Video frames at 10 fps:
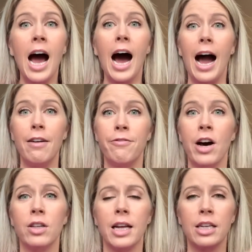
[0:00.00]
I
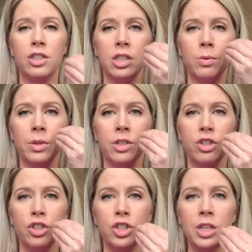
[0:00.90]
felt like she was
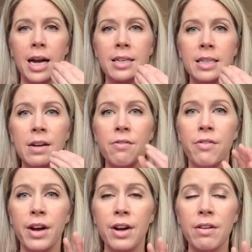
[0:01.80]
injecting
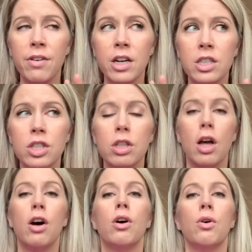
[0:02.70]
very, very
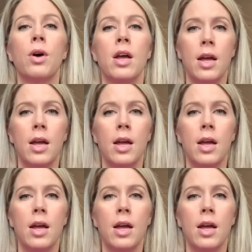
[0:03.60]
slow,